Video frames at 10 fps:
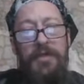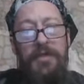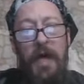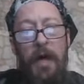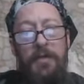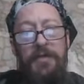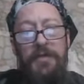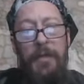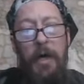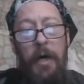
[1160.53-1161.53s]
it
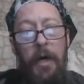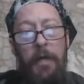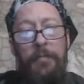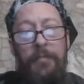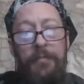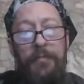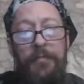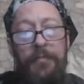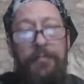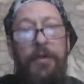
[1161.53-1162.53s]
sounds uh,
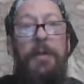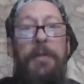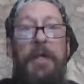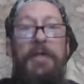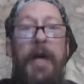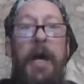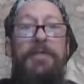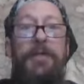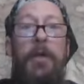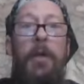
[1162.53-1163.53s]
pretty
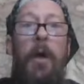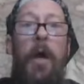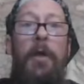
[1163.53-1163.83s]
fantastical.